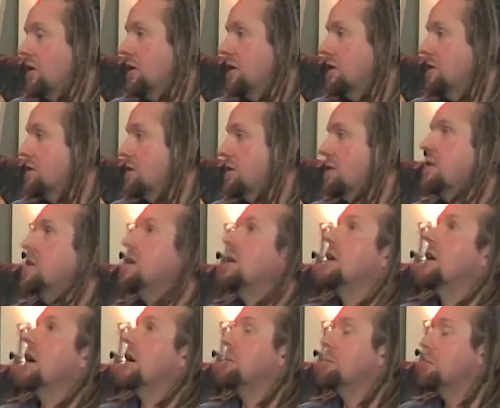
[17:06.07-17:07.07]
followed
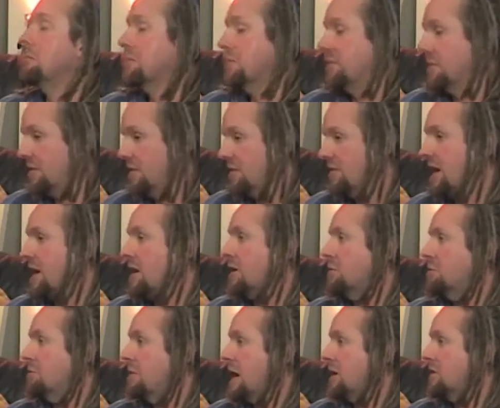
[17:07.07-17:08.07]
up
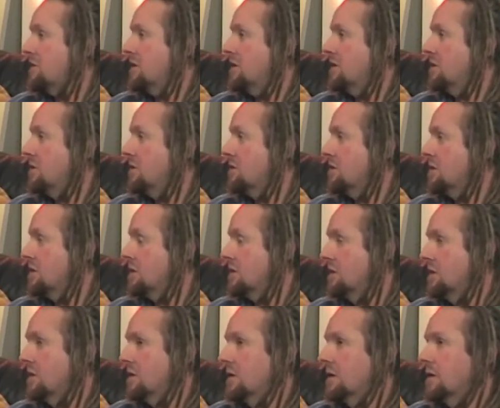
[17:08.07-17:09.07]
down mountains and
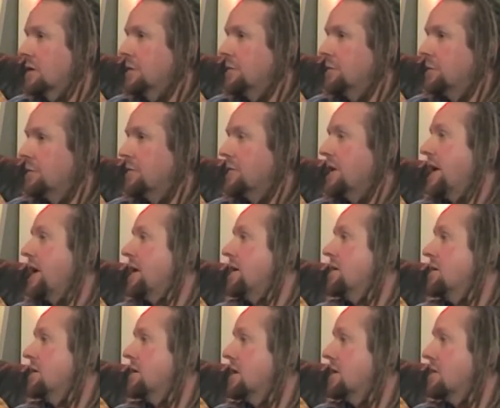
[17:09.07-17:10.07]
really, mm.
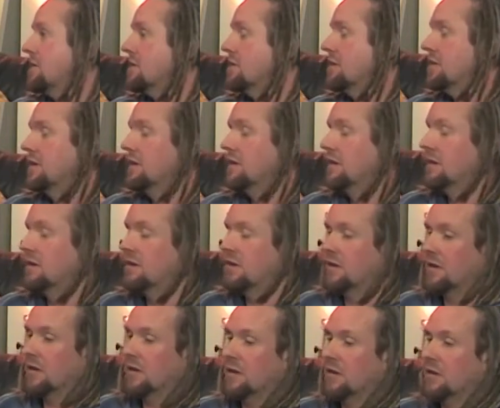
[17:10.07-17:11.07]
yeah, and
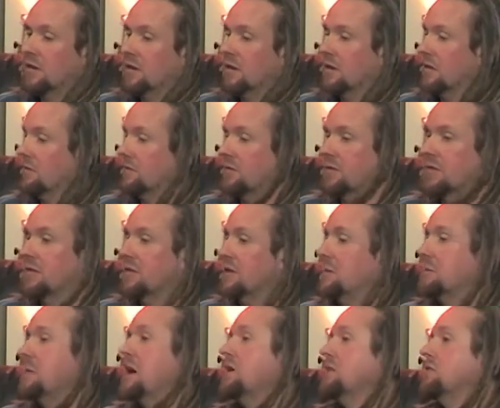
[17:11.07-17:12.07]
um, mm.
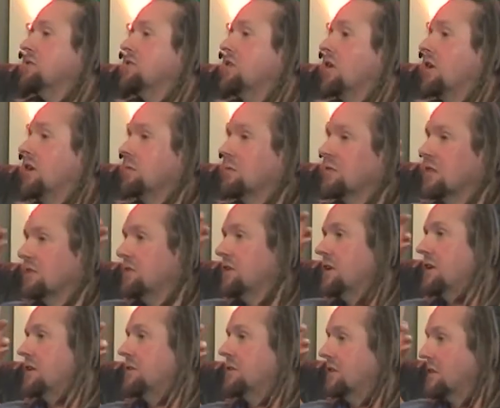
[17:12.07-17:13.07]
the amount of times I've
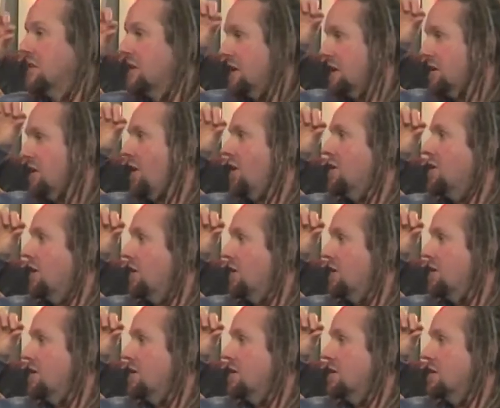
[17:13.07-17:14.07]
heard the thing lock
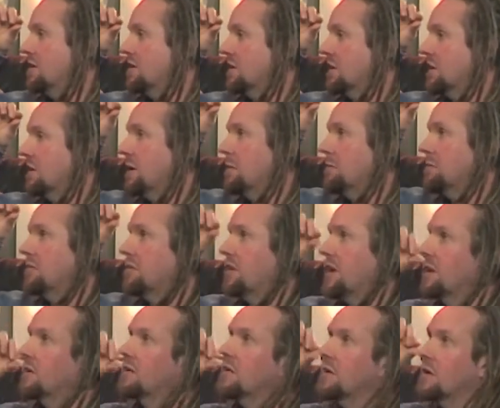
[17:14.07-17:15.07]
on, go right. up,
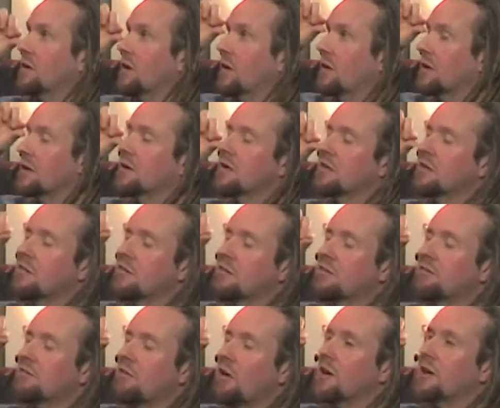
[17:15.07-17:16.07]
down, and lock
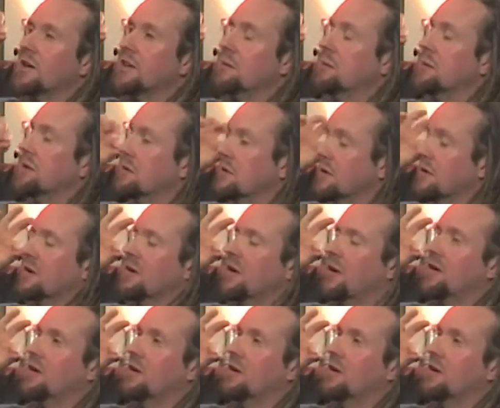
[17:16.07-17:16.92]
right in the middle and